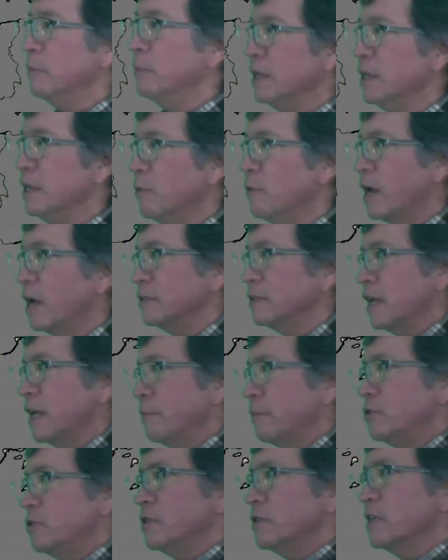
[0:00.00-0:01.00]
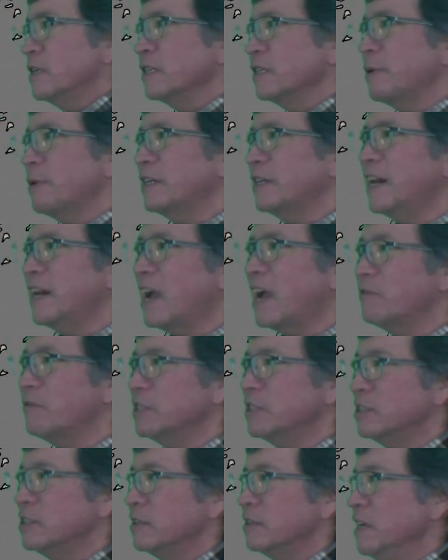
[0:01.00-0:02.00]
Meanwhile, temperatures are expected to
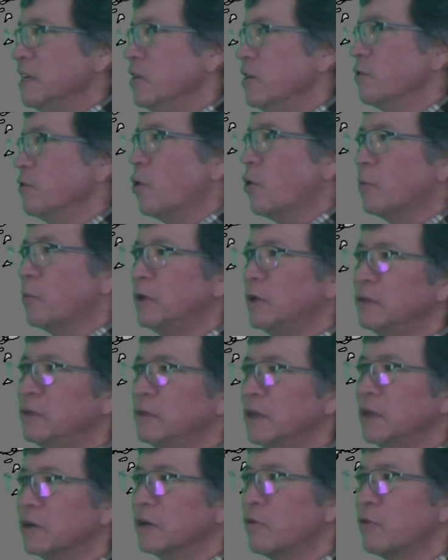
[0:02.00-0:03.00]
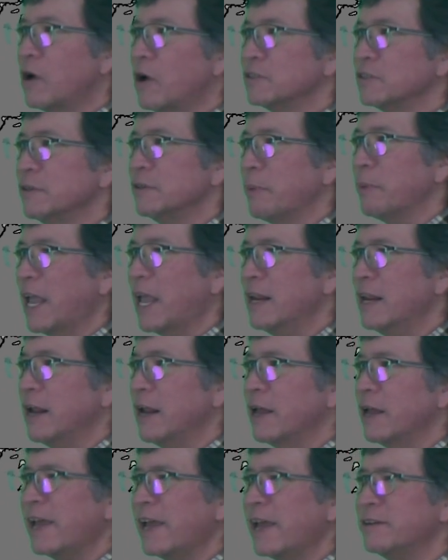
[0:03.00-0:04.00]
average near normal across the
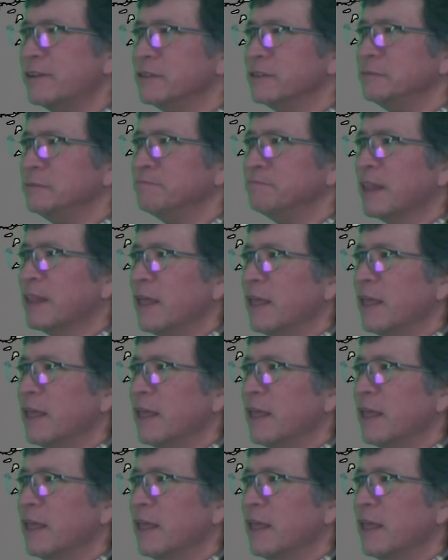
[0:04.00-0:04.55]
panhandle.